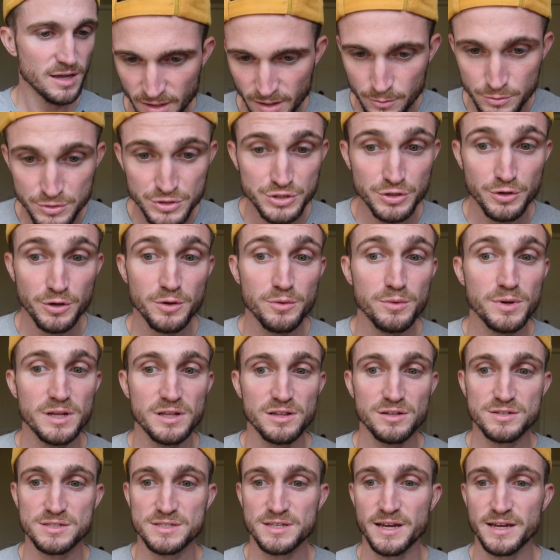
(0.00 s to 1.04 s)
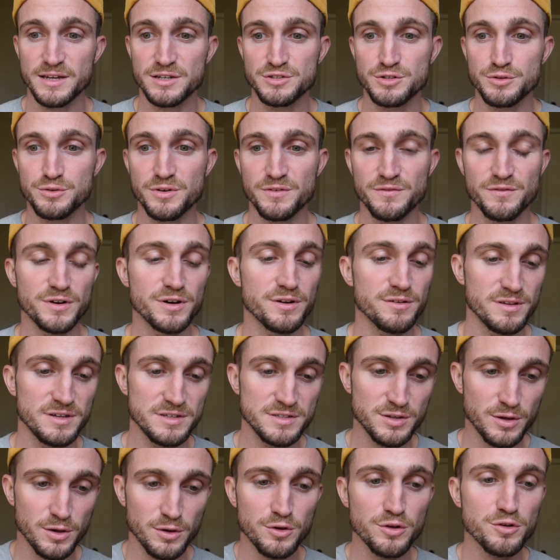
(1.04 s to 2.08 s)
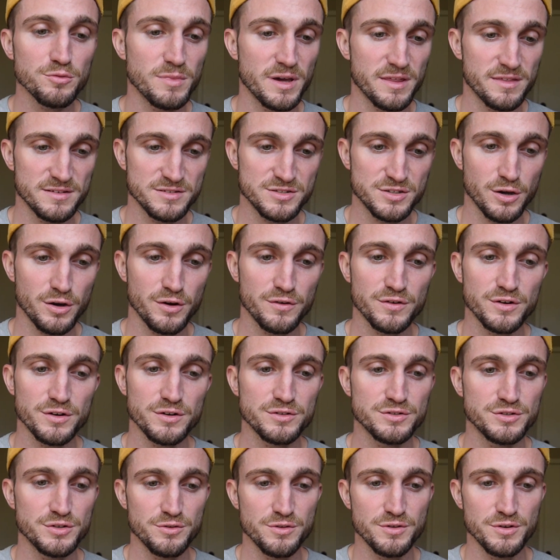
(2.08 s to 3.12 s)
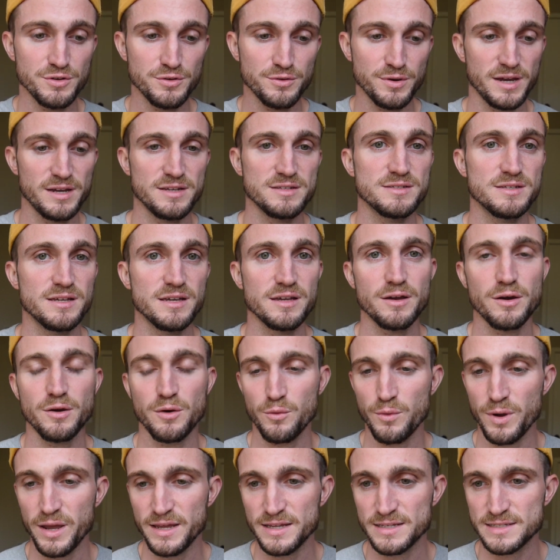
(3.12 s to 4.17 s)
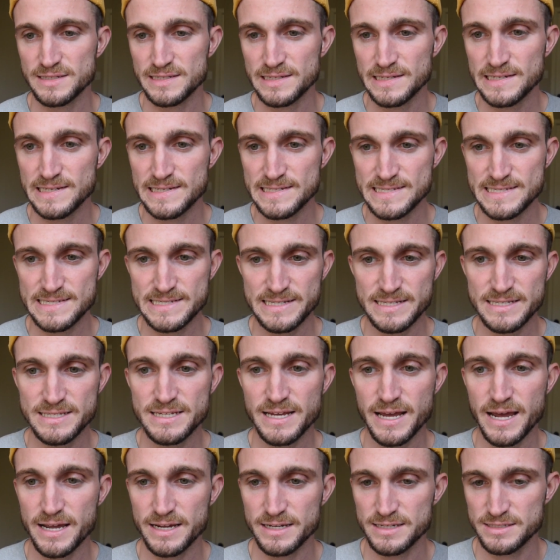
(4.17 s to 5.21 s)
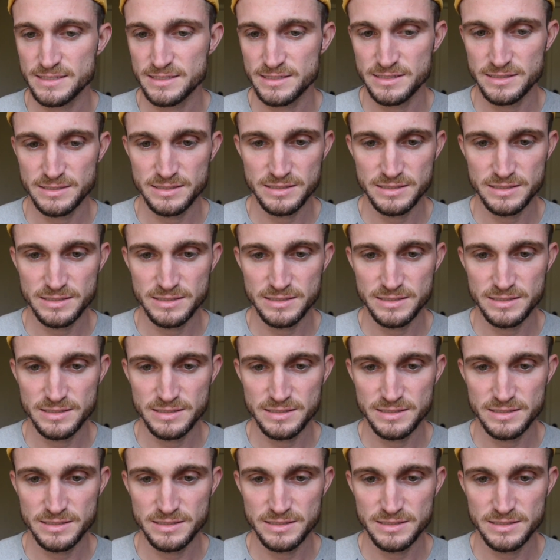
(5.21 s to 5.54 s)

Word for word: I want to show you what it looks like to convert these old methods over to the new async await syntax.